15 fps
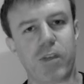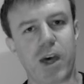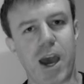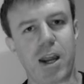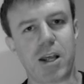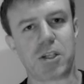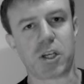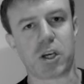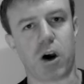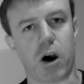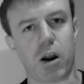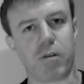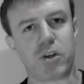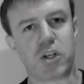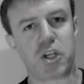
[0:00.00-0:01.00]
of that as a
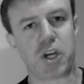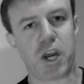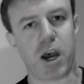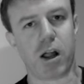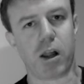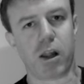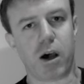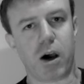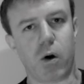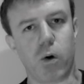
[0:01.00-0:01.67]
kind of shell